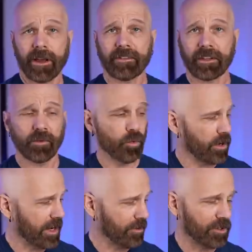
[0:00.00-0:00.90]
right, I've got the
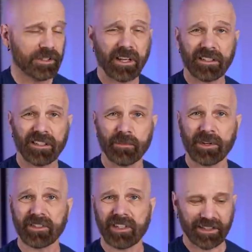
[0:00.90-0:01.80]
one hour cycle on, but
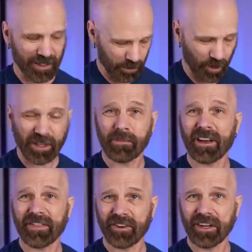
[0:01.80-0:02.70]
I'll check these both in
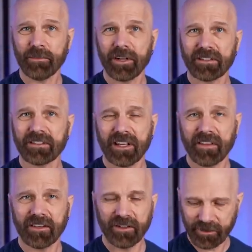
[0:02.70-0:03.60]
about 30 minutes and see how
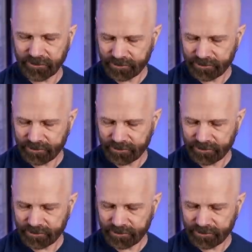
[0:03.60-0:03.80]
they do.